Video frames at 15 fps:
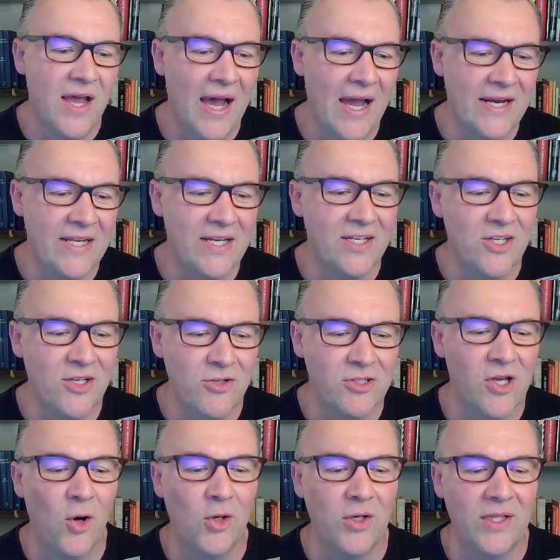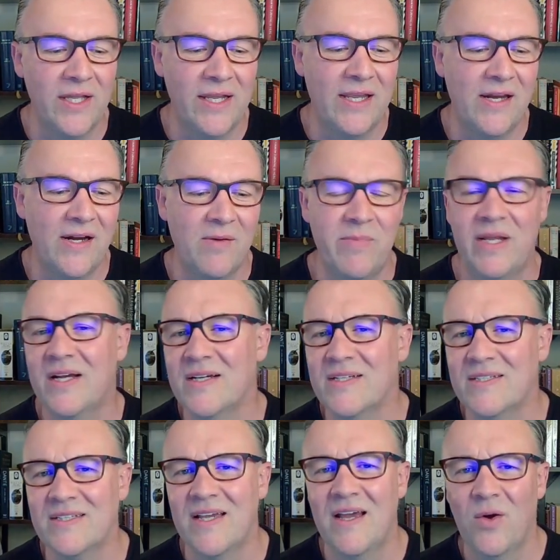I didn't use hodling here
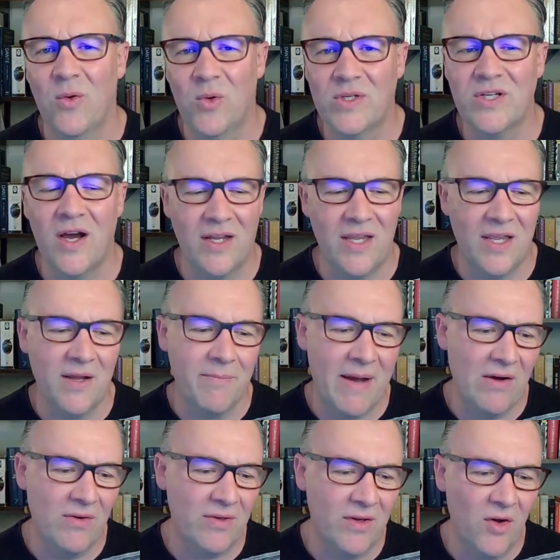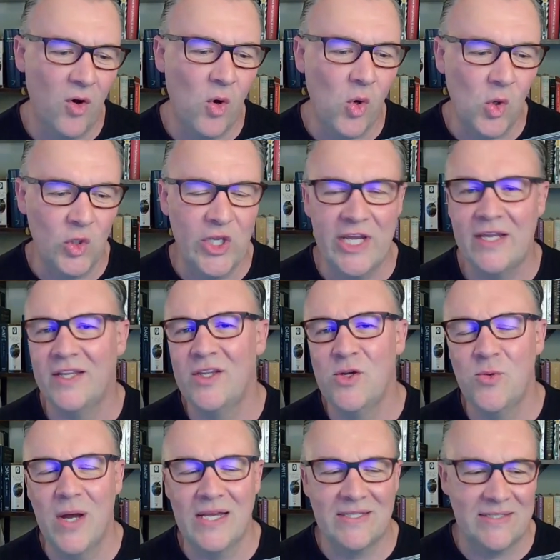because we're talking about holding
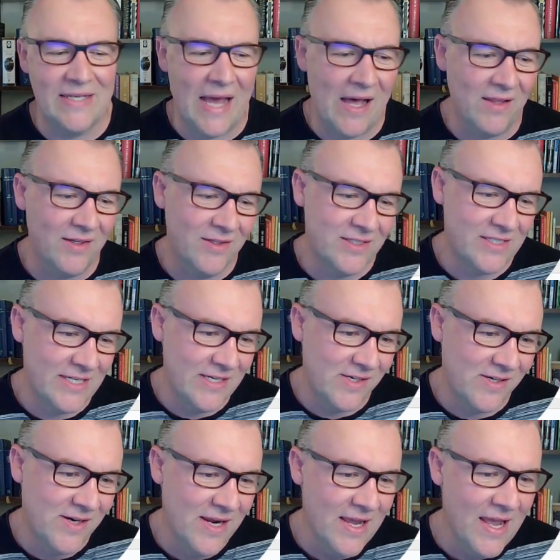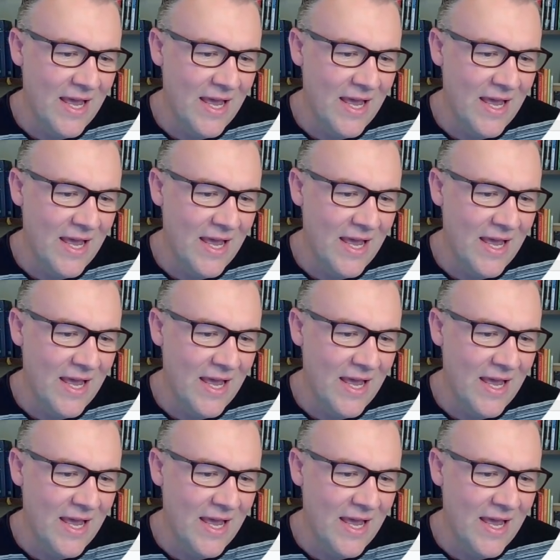US dollars here.